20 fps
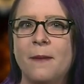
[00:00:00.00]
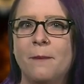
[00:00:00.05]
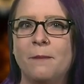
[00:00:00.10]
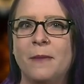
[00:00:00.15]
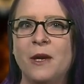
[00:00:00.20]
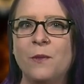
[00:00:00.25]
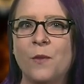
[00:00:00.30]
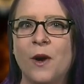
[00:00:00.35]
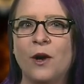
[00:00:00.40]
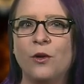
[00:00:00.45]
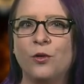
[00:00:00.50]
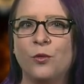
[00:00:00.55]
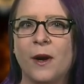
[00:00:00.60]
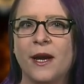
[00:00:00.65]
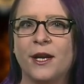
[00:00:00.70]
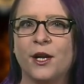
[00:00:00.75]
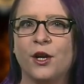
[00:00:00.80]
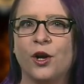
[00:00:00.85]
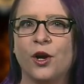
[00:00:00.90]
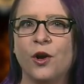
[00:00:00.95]
Meanwhile,
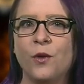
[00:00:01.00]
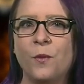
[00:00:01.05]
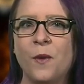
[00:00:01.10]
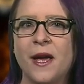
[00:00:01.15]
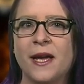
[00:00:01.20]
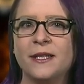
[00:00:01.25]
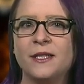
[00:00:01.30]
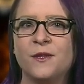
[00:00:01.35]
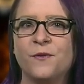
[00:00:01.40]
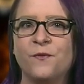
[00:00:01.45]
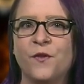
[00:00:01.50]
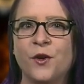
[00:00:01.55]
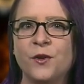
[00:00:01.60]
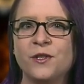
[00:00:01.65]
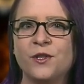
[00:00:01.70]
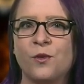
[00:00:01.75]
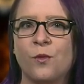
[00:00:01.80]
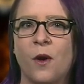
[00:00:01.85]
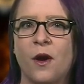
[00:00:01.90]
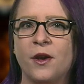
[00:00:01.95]
Greta Gerwig's
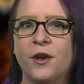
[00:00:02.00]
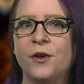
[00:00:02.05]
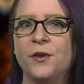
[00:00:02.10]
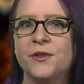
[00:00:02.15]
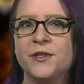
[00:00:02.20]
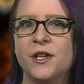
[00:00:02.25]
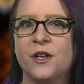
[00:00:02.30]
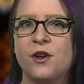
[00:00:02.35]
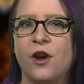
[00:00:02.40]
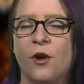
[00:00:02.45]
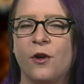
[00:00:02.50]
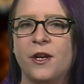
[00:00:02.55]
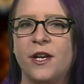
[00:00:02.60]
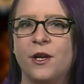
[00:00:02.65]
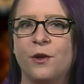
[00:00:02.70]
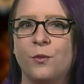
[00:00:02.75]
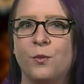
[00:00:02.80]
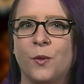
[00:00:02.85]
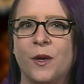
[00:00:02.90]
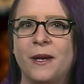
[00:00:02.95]
first Chronicles of
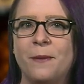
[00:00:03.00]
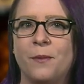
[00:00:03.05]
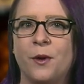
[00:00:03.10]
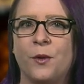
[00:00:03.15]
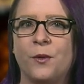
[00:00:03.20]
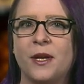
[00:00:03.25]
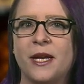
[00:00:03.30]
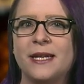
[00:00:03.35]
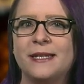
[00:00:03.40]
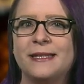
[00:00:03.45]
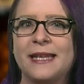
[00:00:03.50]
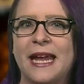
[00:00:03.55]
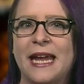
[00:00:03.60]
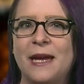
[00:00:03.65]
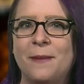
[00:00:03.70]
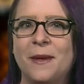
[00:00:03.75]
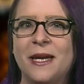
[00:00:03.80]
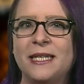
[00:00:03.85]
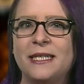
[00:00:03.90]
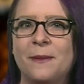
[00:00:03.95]
Narnia reboot is
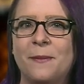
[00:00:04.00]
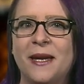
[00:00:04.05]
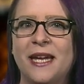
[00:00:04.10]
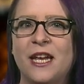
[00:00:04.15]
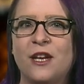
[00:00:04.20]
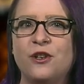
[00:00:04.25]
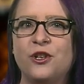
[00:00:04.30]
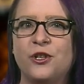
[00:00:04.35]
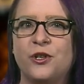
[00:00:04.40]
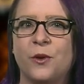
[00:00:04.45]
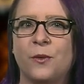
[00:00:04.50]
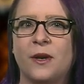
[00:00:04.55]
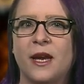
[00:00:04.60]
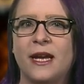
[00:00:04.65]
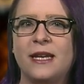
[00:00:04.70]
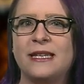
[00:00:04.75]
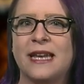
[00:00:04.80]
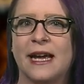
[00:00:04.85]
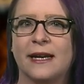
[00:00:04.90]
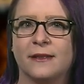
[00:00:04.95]
aiming to begin
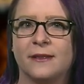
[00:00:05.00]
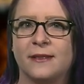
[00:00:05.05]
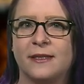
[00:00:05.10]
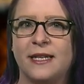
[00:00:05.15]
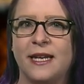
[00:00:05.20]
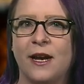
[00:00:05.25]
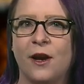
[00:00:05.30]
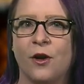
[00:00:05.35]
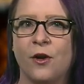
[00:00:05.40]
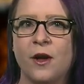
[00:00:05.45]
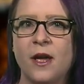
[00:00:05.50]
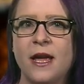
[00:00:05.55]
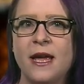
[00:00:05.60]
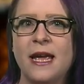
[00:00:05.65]
shooting next year.